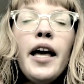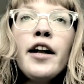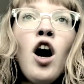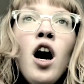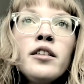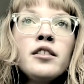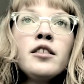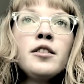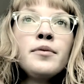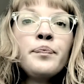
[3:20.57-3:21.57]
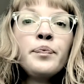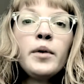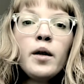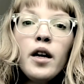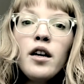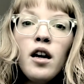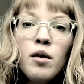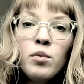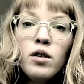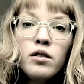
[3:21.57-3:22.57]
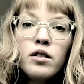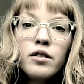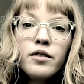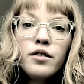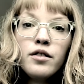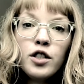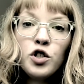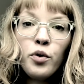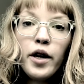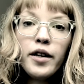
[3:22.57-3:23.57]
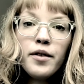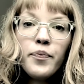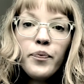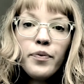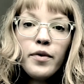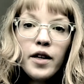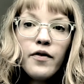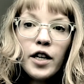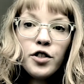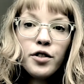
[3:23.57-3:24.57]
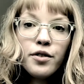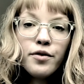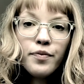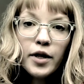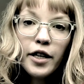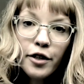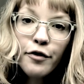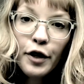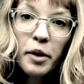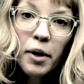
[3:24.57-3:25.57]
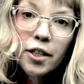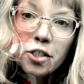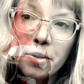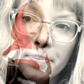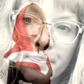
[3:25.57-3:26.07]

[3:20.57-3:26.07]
and honored and humbled to join the Avengers. Thank you very much.